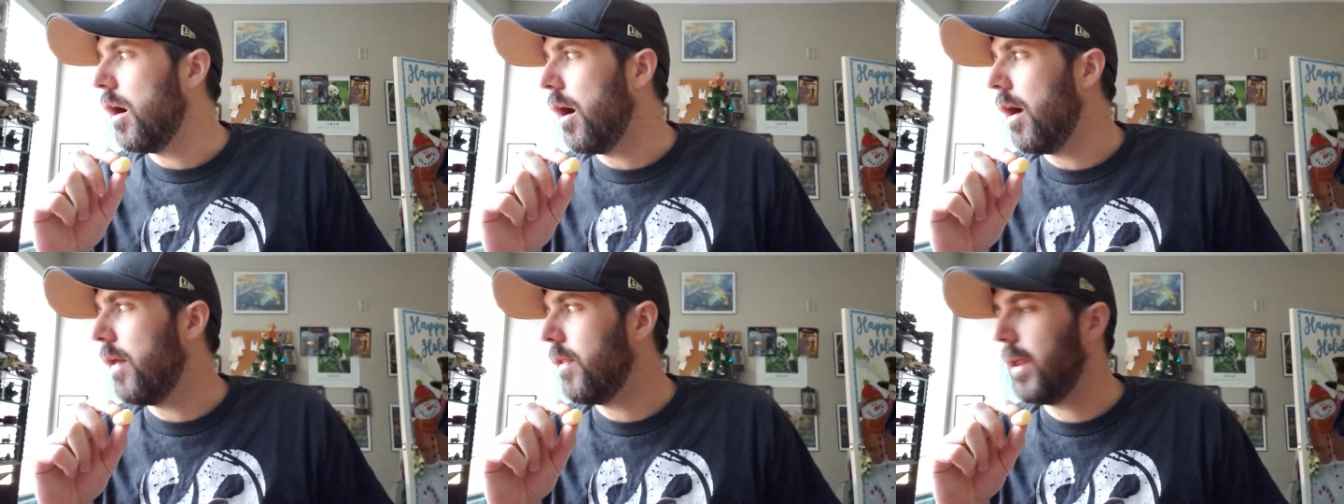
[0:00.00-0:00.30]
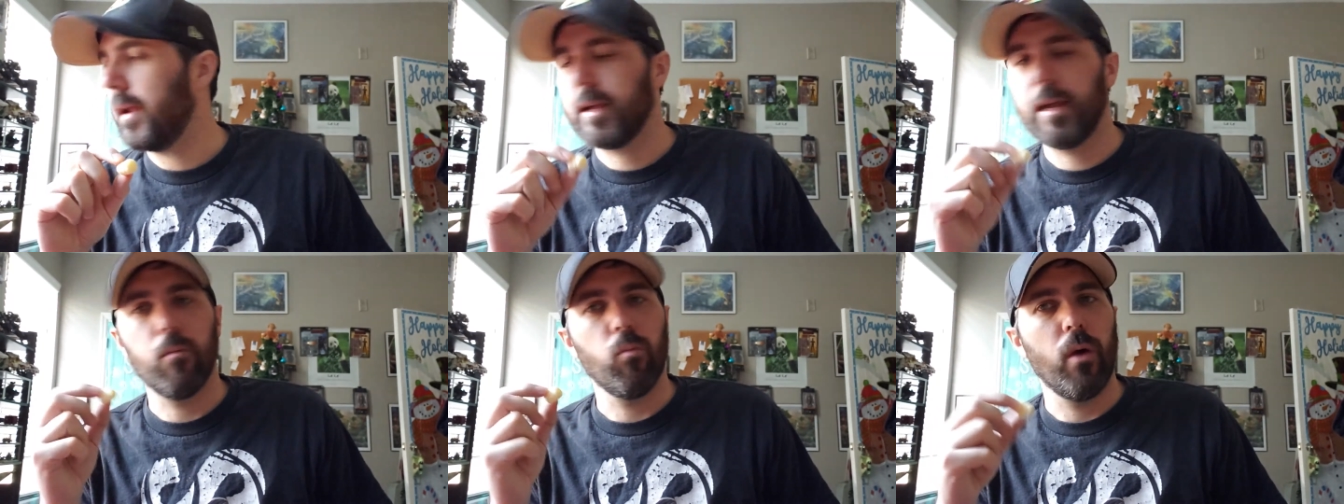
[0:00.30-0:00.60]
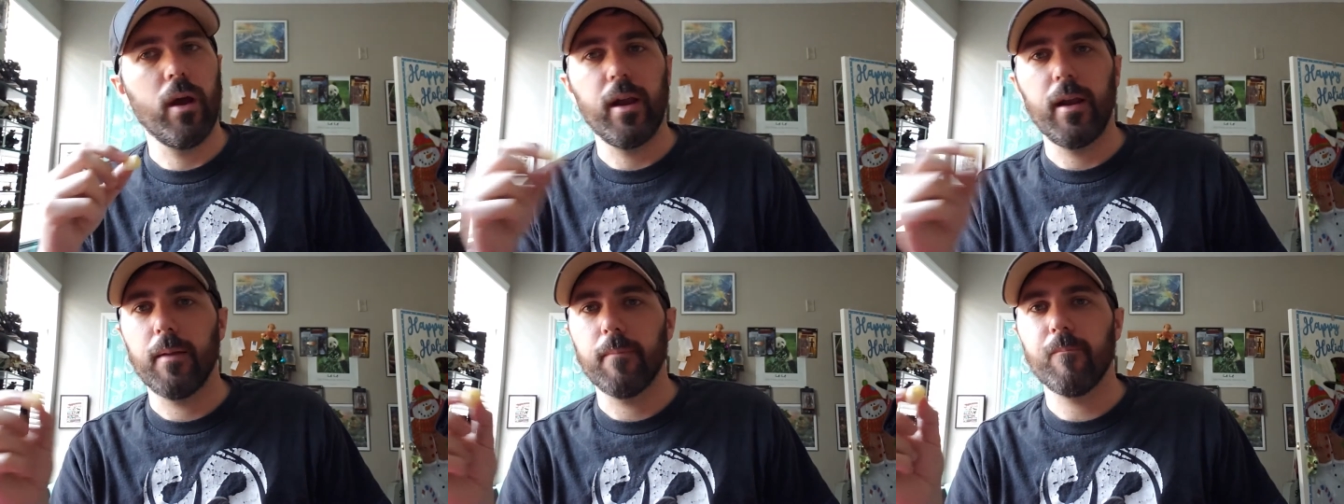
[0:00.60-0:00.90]
And then I kept
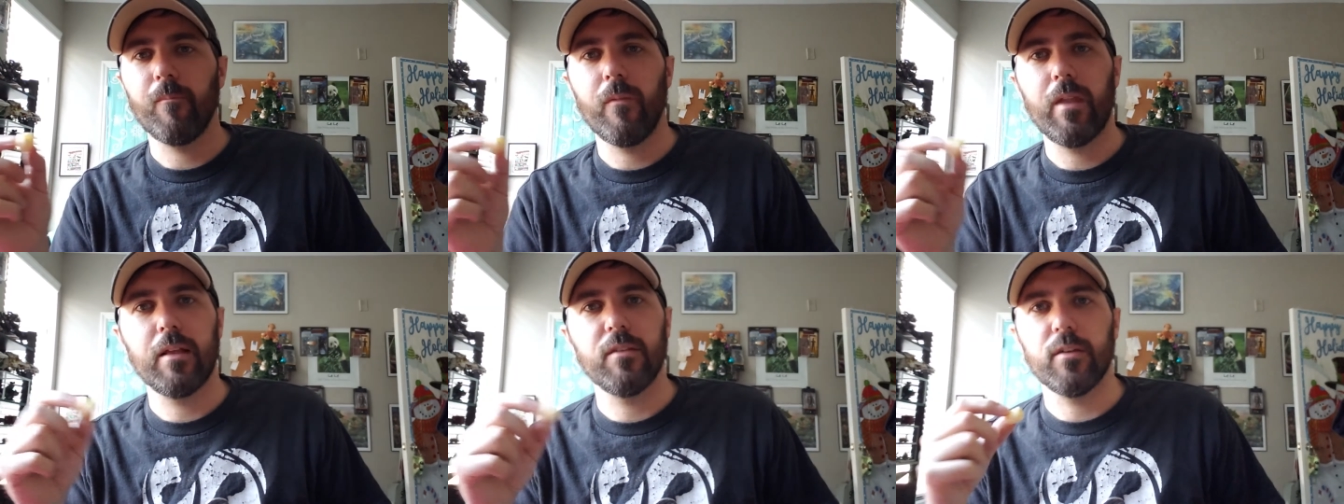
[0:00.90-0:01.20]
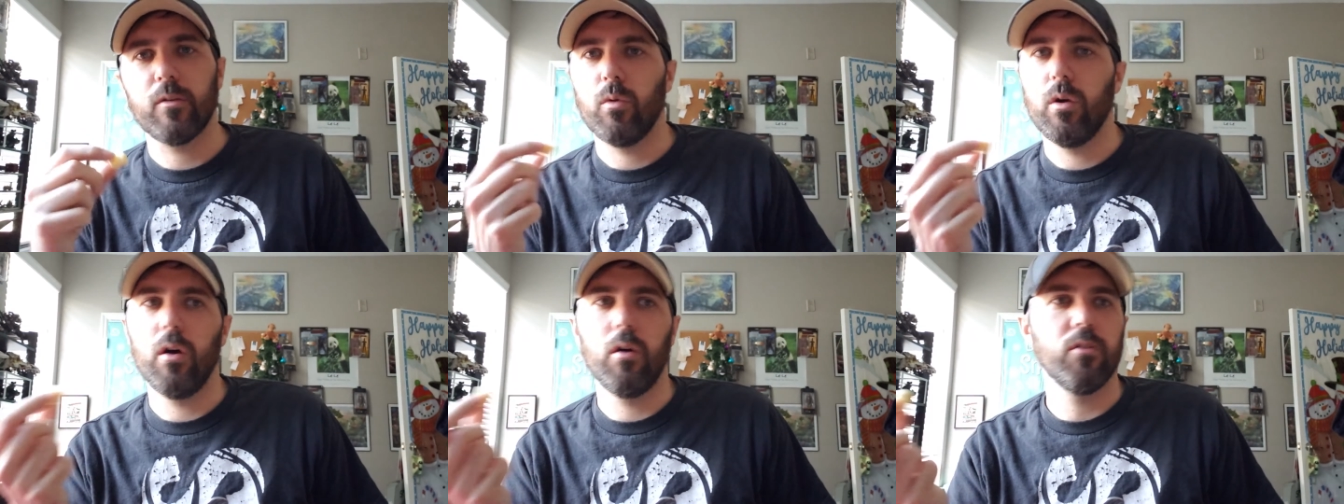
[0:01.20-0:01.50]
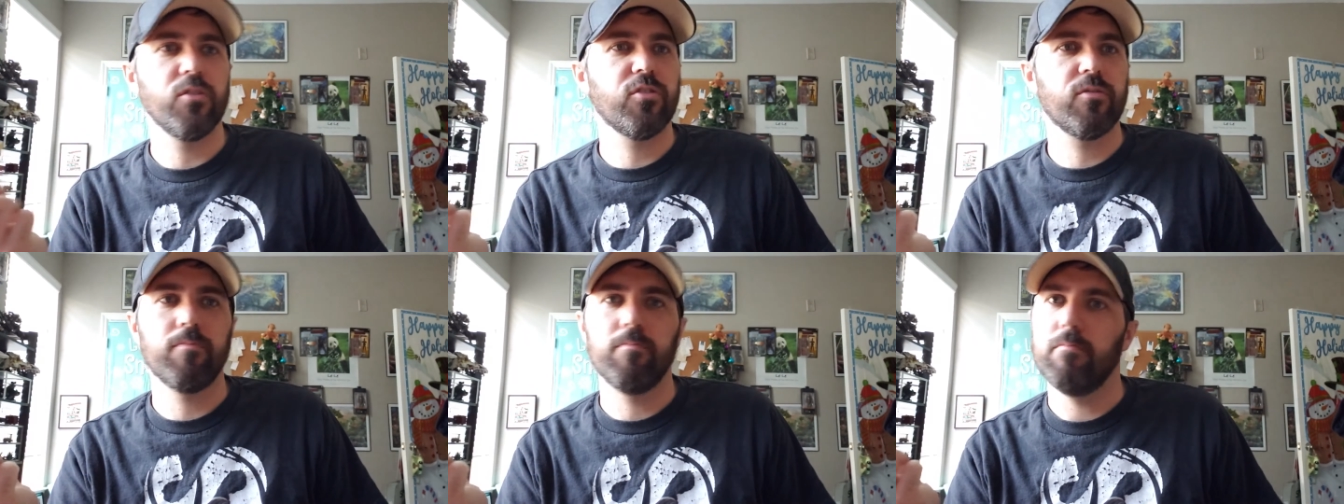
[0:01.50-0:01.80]
waiting. I was like, well,
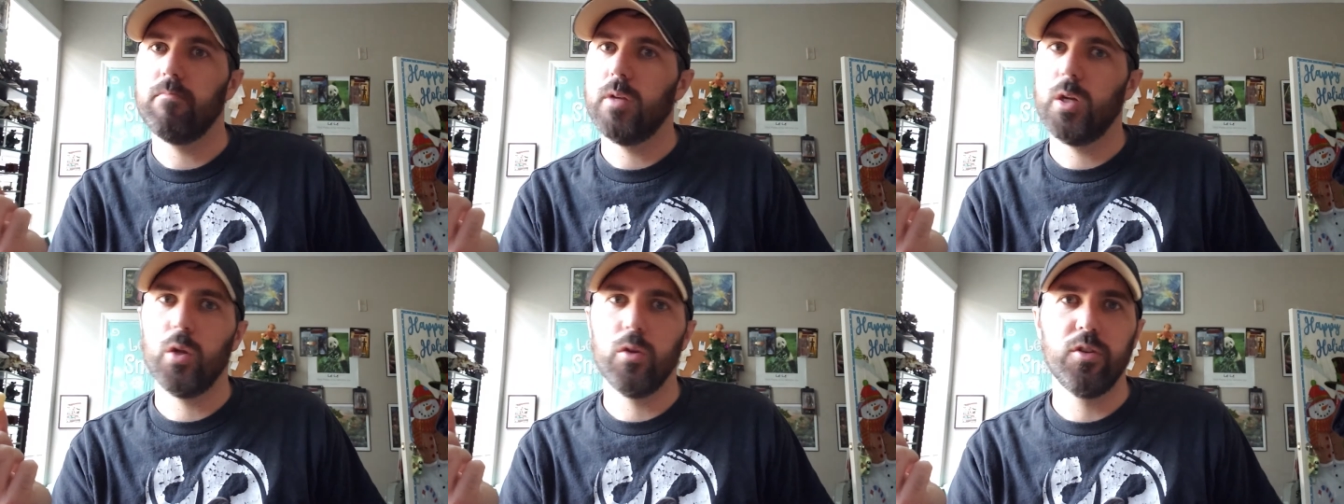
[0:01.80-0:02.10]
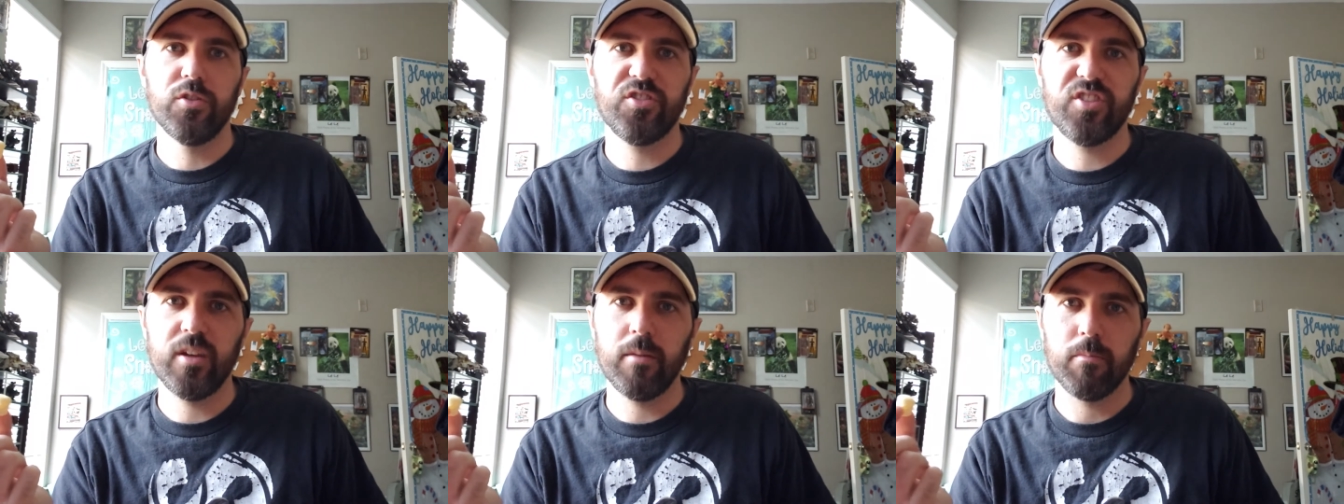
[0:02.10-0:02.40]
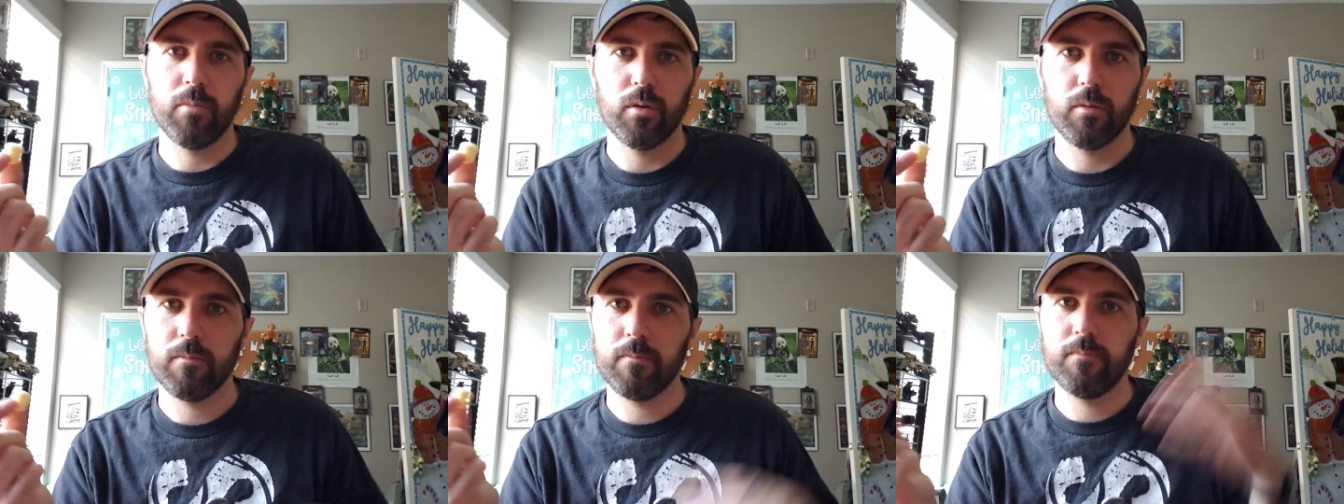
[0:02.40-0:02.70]
it's middle
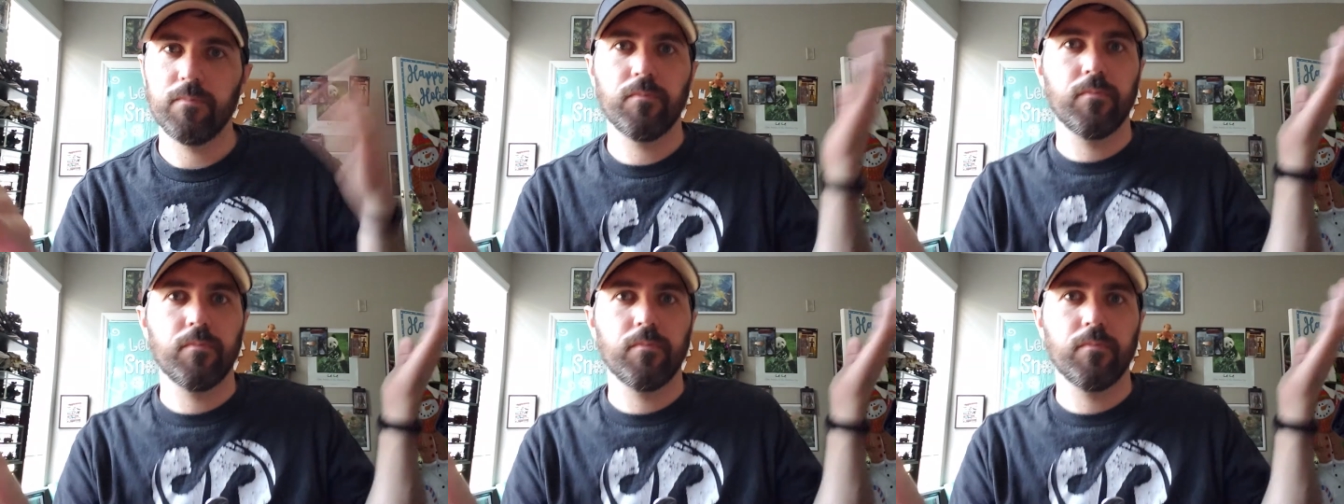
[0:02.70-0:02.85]
December.